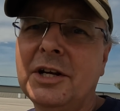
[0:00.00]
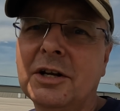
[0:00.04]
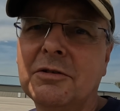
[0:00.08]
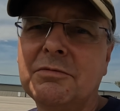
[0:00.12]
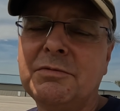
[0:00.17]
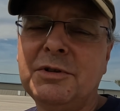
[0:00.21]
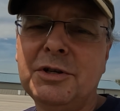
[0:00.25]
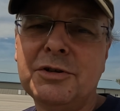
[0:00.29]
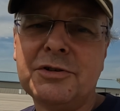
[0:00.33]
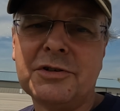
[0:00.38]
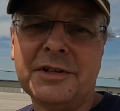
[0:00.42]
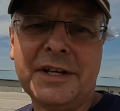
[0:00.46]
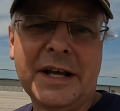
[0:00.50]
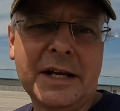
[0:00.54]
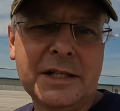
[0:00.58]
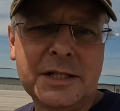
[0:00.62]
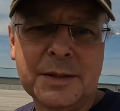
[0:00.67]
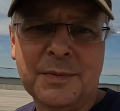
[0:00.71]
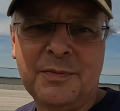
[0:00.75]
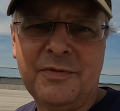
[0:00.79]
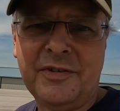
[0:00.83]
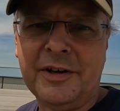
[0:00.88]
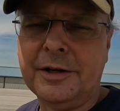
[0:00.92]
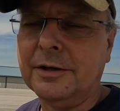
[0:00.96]
usually ends
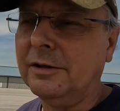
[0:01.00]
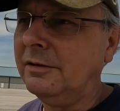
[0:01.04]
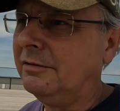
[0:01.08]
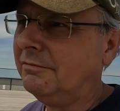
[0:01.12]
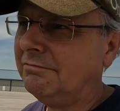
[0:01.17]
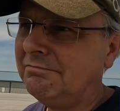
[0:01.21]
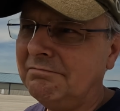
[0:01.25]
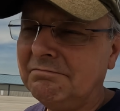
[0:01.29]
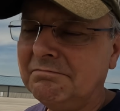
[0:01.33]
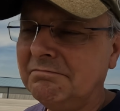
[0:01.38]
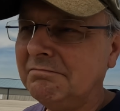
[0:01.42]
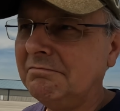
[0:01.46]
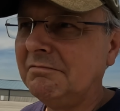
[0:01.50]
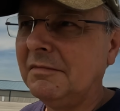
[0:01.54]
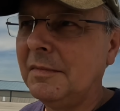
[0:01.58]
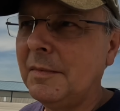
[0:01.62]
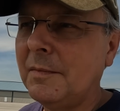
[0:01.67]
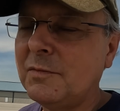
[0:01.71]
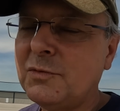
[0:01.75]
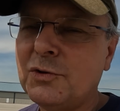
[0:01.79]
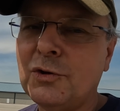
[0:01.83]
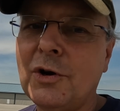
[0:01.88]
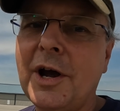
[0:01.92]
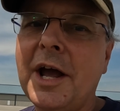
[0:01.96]
up fatal.
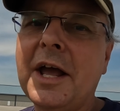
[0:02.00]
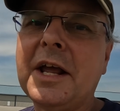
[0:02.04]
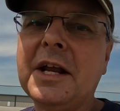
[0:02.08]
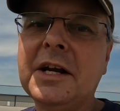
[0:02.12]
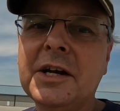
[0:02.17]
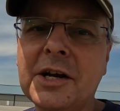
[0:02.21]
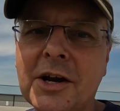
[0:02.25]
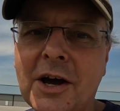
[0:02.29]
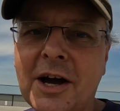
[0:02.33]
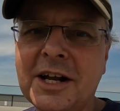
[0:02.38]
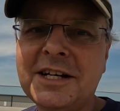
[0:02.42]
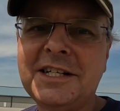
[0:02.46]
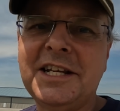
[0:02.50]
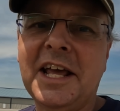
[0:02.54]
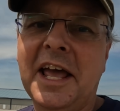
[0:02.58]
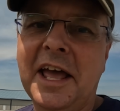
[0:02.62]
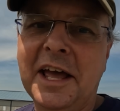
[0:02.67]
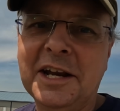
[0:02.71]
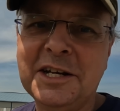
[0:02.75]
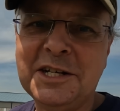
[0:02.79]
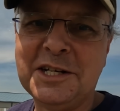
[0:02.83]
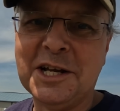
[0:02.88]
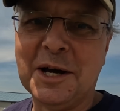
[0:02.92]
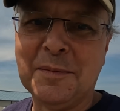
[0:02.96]
Trying not to
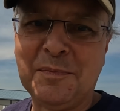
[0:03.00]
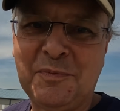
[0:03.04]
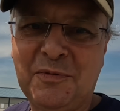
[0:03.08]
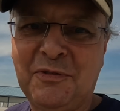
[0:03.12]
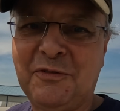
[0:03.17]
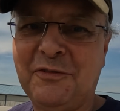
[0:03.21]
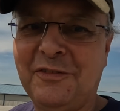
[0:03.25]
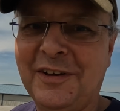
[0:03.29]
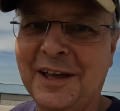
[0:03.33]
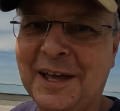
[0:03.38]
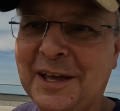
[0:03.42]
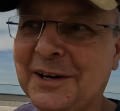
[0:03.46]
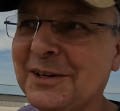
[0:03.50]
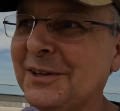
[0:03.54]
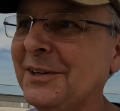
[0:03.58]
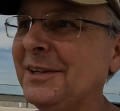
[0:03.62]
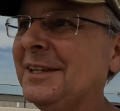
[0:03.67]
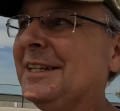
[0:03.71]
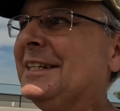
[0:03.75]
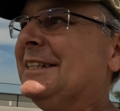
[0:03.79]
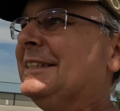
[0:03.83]
end up fatal.